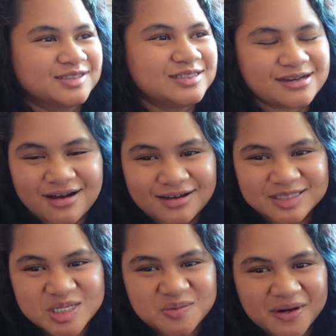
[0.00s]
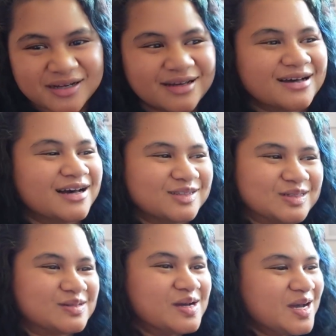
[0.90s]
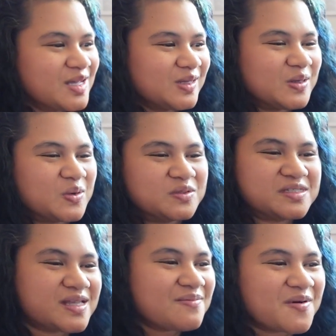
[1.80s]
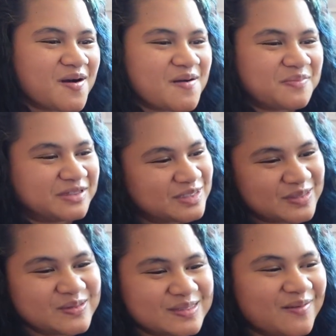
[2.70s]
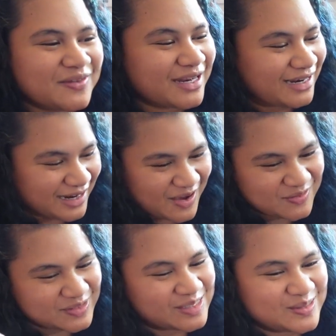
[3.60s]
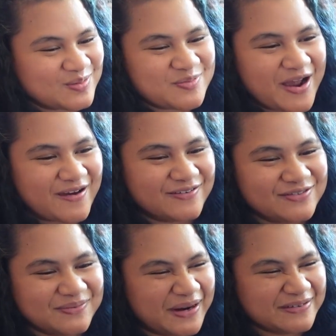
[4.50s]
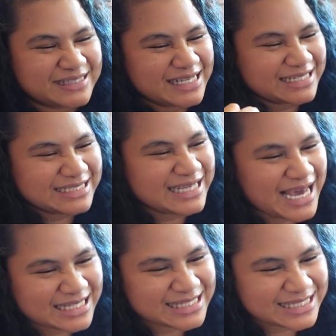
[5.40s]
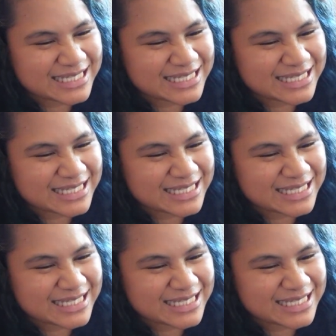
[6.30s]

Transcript: Jeremiah had to, you know, step up and do something, and I was so proud of him. I was like, yes.